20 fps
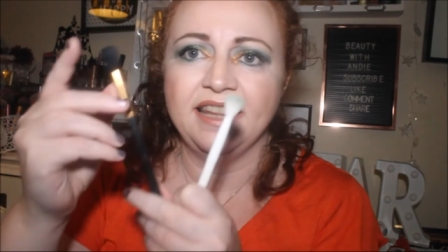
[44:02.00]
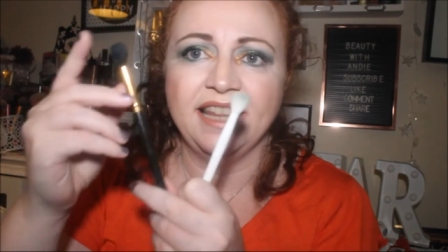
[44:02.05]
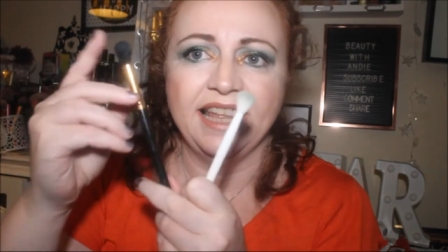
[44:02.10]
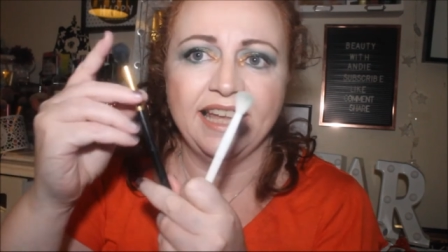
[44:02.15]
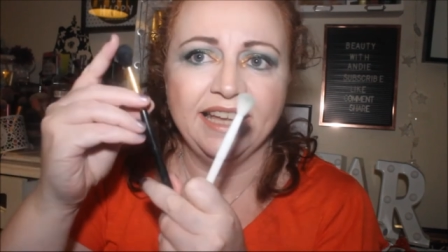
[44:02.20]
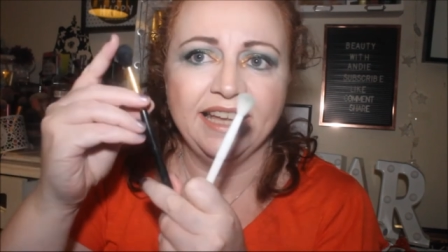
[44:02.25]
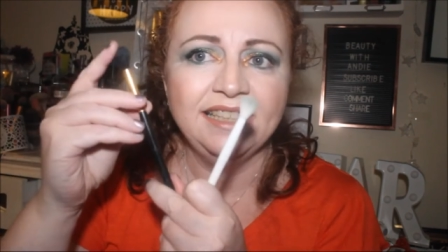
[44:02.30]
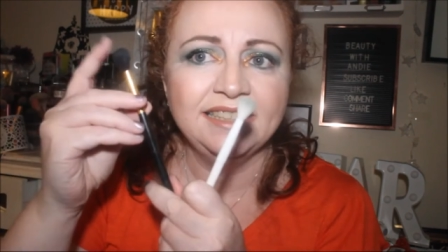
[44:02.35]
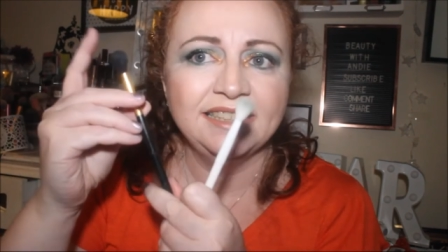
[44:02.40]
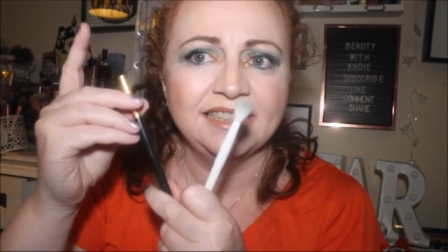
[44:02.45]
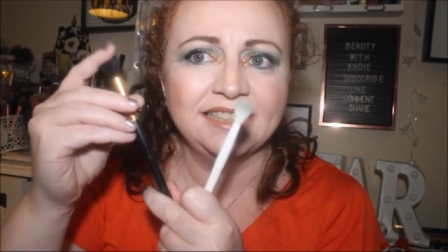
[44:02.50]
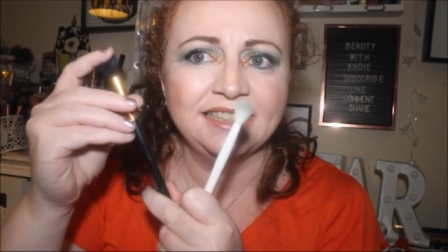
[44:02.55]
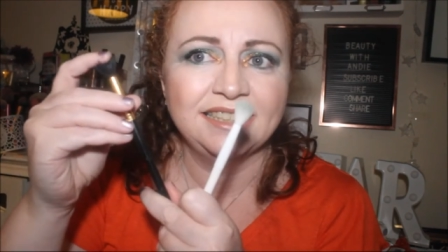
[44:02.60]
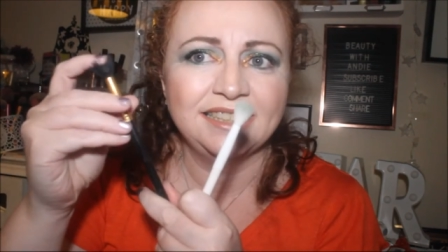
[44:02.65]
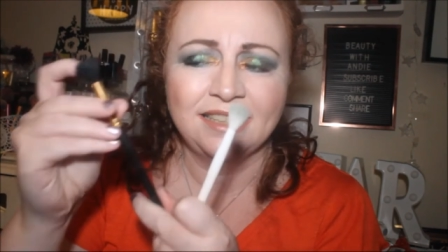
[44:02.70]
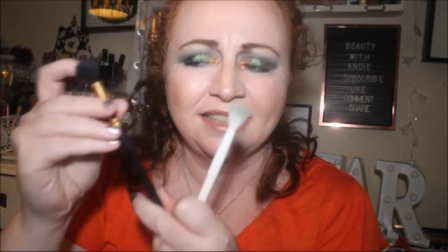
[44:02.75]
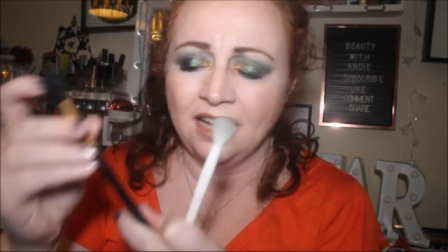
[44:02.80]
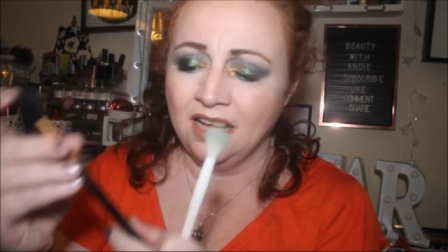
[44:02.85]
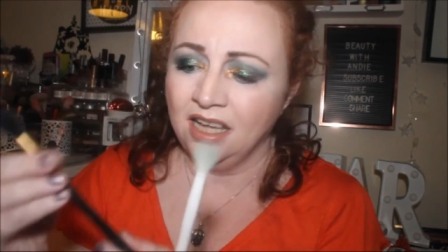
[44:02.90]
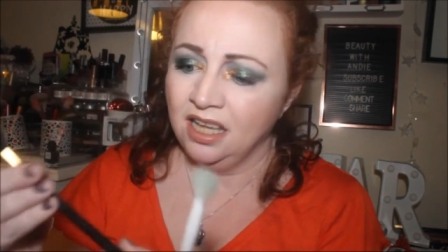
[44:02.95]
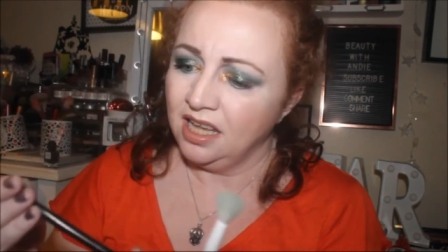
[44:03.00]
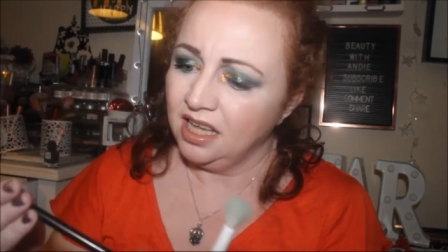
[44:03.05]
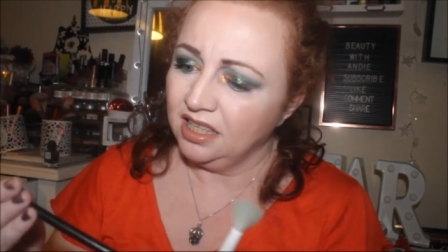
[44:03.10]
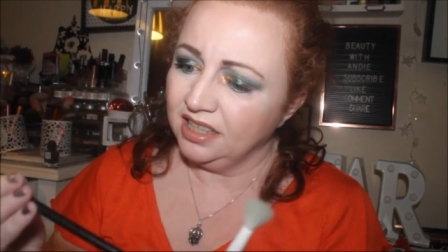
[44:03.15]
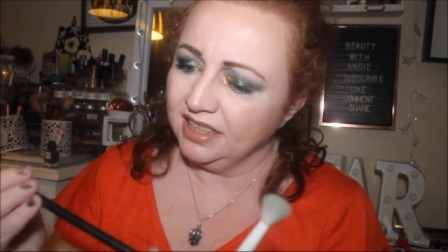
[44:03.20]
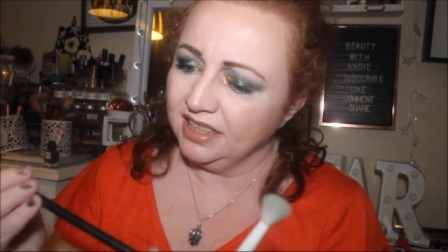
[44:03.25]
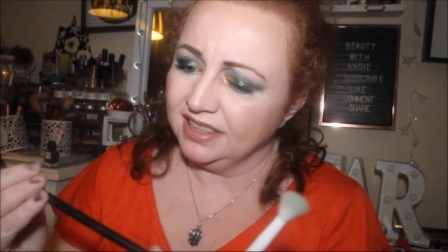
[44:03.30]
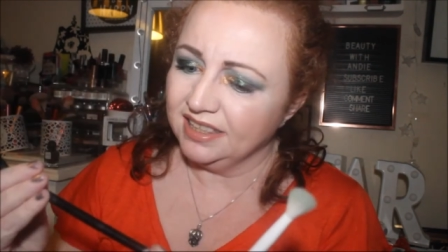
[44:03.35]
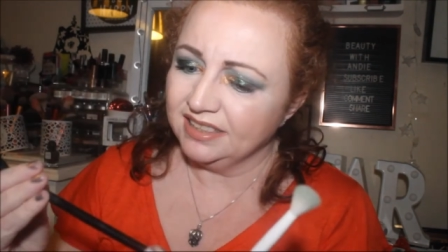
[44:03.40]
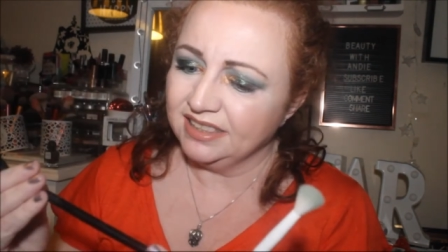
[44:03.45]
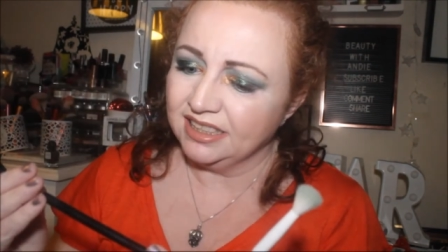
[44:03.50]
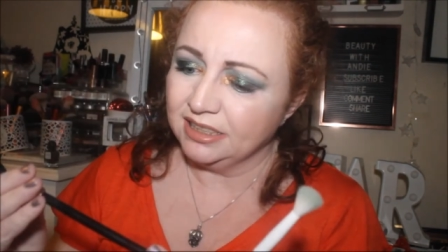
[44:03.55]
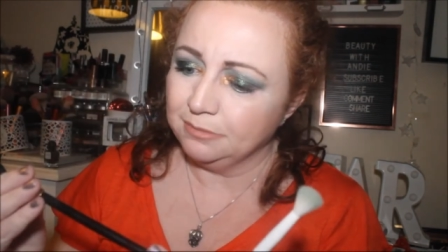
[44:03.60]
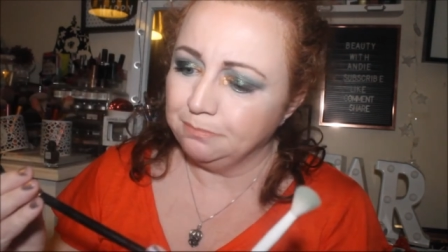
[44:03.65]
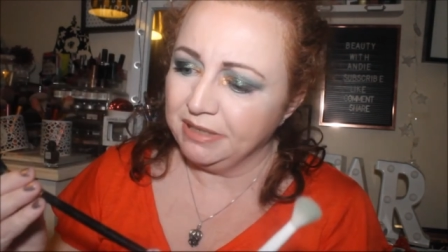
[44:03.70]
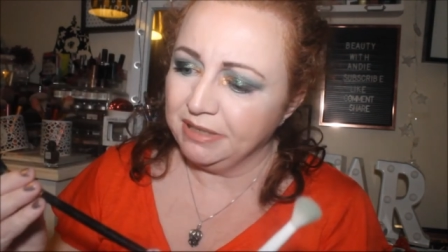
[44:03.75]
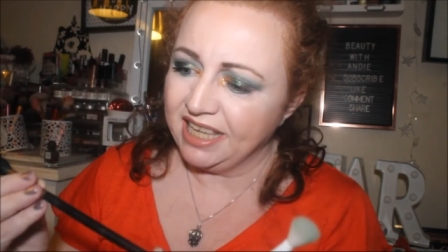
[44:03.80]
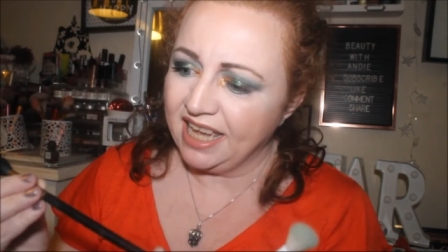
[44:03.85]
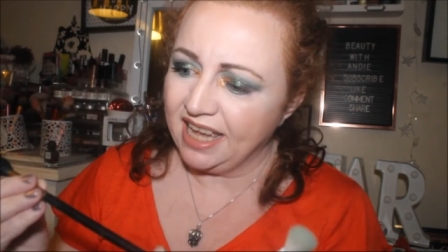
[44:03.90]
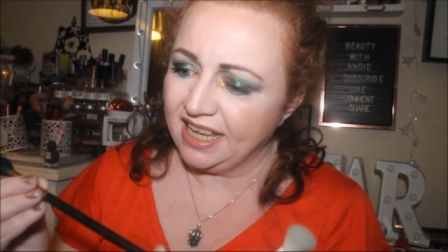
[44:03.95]
this, I think this is
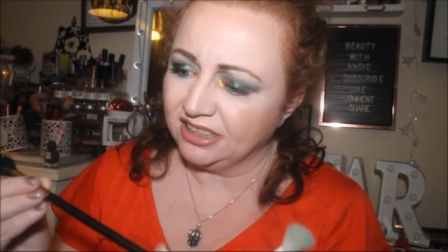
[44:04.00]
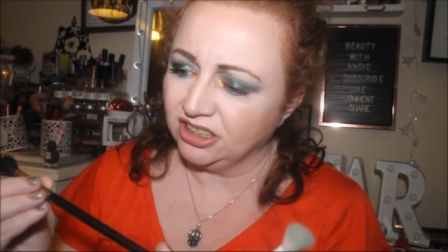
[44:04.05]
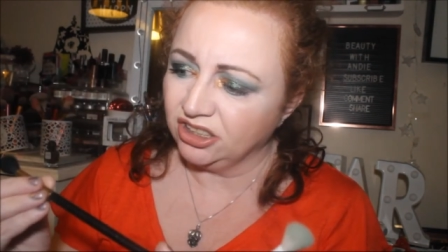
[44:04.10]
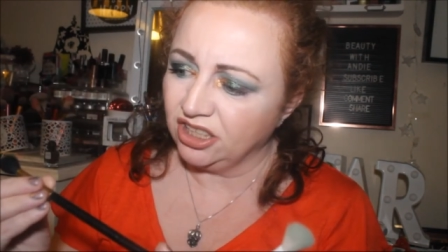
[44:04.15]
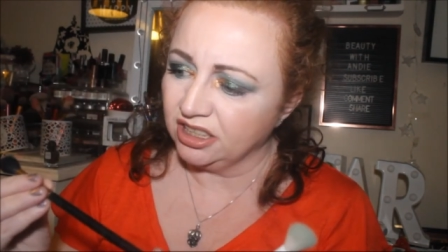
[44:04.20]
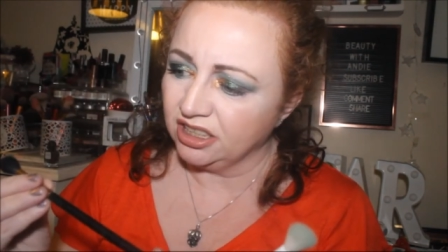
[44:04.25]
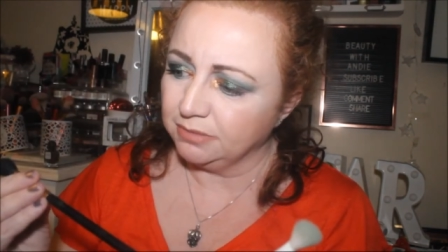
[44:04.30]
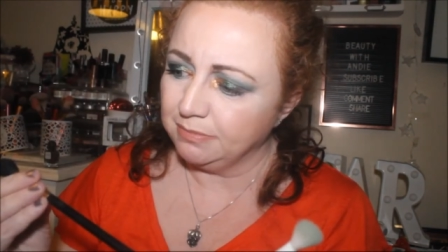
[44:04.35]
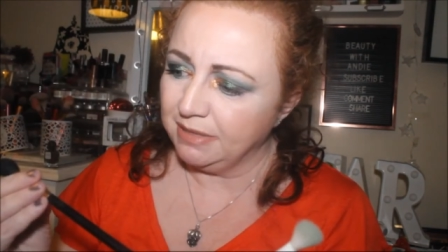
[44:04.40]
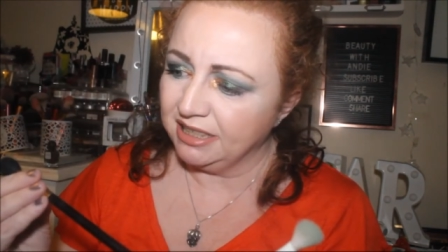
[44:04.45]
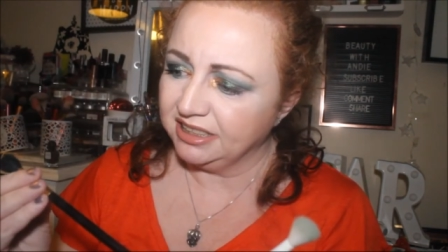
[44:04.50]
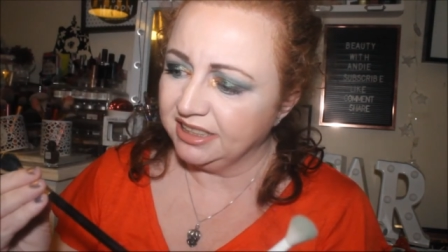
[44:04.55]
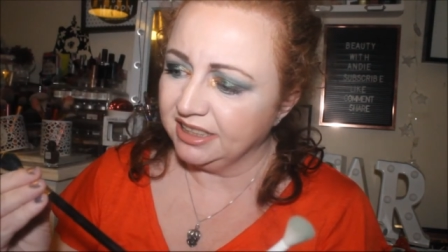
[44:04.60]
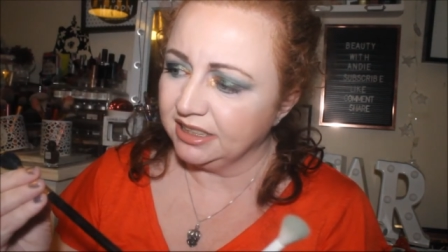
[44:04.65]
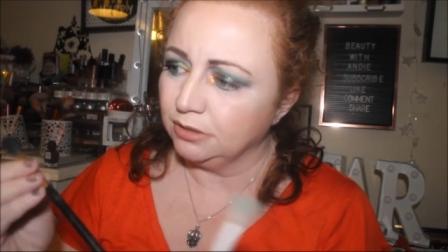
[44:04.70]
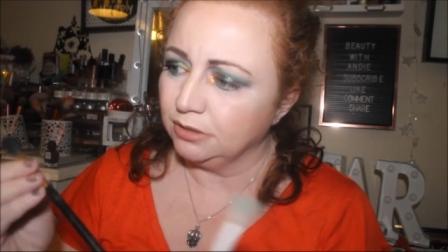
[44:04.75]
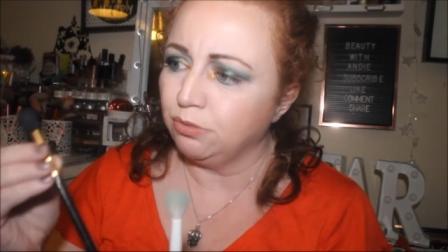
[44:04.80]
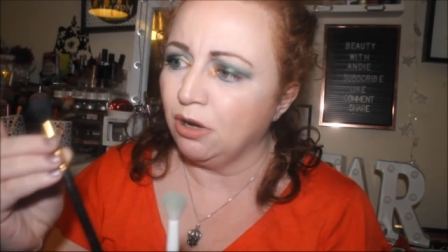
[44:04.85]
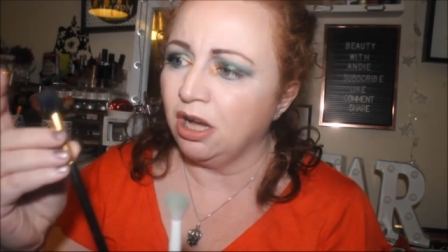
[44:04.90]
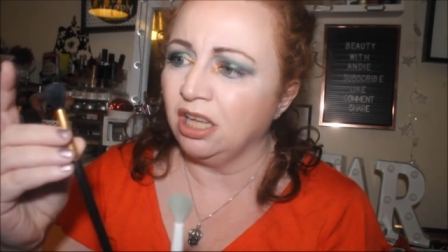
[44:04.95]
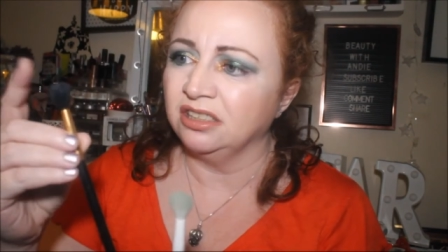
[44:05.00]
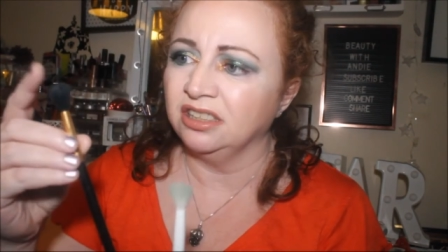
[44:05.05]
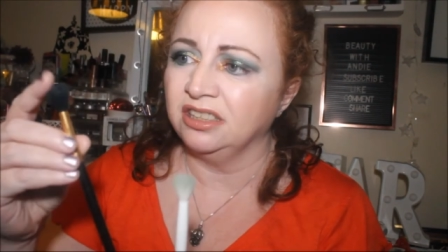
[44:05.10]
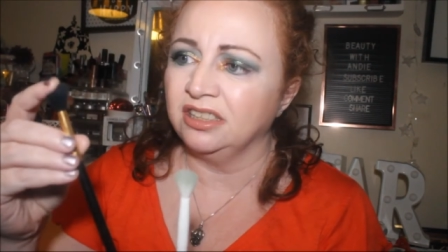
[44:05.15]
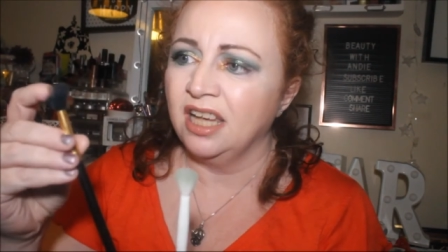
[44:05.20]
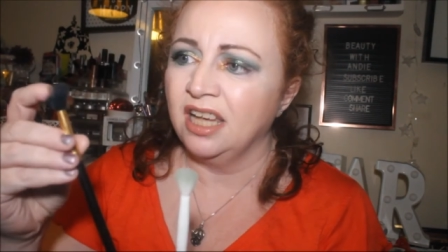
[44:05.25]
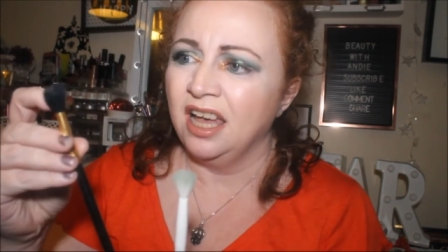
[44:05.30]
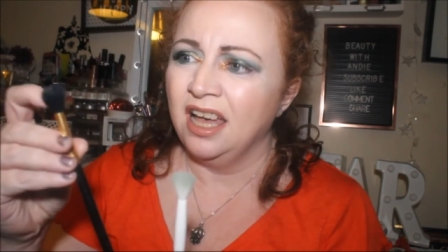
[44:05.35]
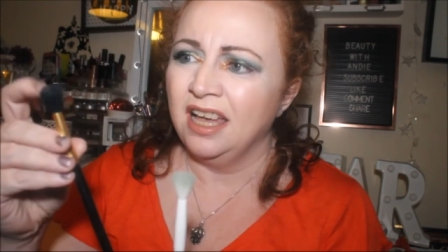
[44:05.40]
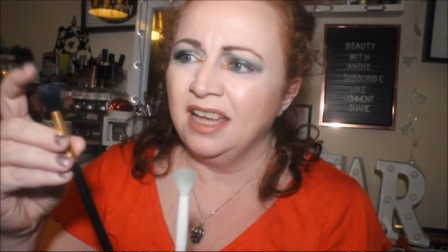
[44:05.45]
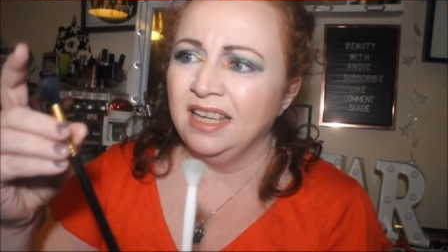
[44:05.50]
BH Cosmetics ones,